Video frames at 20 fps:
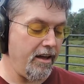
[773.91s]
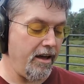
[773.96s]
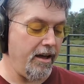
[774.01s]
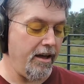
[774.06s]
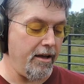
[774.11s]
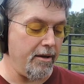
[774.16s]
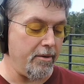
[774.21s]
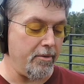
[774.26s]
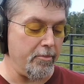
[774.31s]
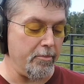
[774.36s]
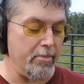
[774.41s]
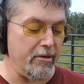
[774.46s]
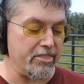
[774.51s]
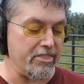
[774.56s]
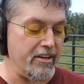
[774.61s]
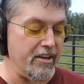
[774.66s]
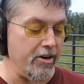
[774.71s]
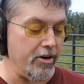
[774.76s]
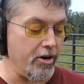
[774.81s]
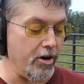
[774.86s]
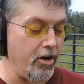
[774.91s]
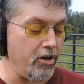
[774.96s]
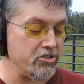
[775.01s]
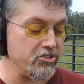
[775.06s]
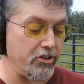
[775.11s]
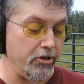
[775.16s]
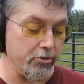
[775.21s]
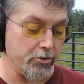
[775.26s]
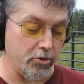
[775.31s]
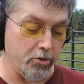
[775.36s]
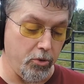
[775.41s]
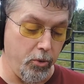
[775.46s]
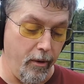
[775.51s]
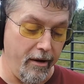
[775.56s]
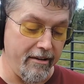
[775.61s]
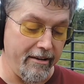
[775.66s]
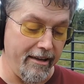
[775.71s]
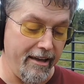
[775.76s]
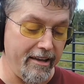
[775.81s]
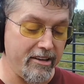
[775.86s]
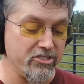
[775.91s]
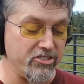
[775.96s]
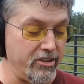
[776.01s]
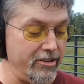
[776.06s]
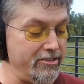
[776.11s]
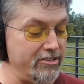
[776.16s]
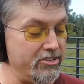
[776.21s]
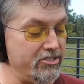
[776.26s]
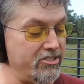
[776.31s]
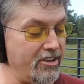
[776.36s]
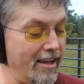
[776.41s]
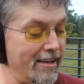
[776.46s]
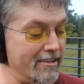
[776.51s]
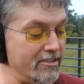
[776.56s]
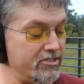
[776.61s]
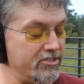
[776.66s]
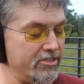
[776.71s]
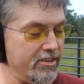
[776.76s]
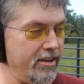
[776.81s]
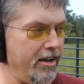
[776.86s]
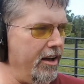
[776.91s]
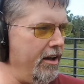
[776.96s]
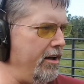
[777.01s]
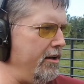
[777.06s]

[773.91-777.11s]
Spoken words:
But they are also quite excellent sights.